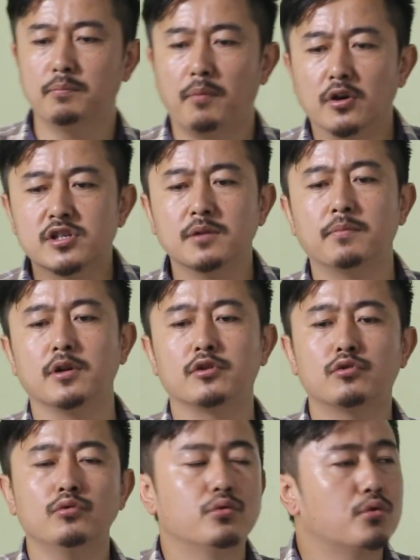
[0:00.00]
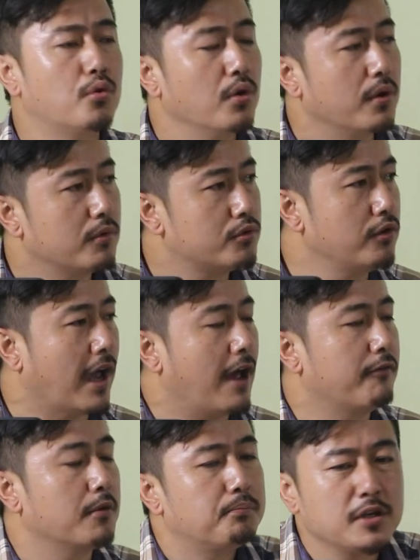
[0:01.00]
possible to
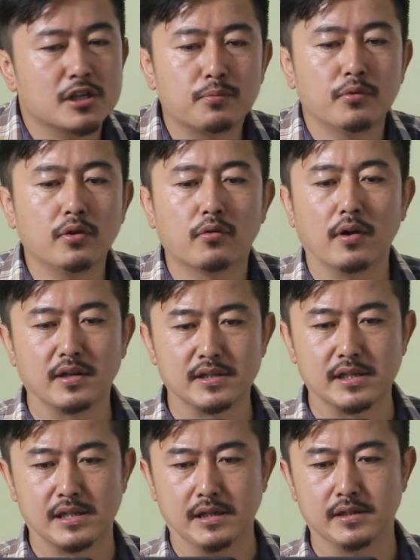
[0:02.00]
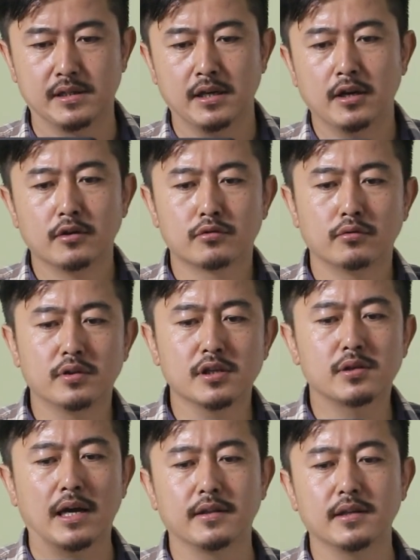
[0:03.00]
have a peaceful coexistence. So
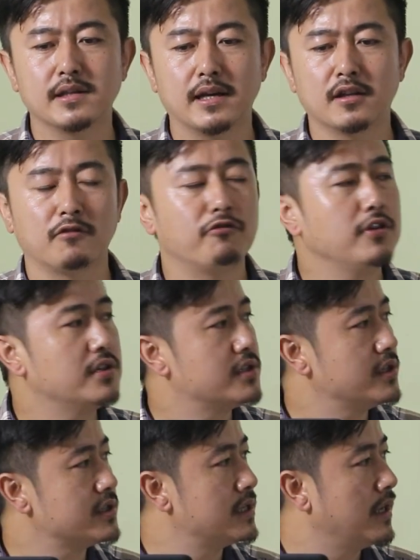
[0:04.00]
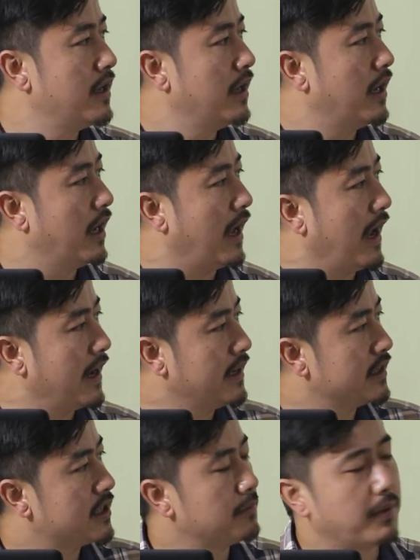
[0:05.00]
these are the features
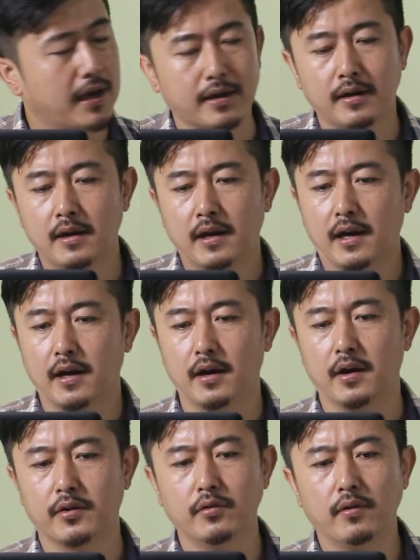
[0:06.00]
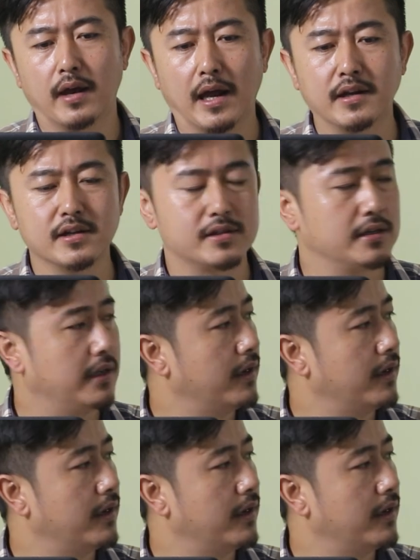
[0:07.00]
highlighted by Anders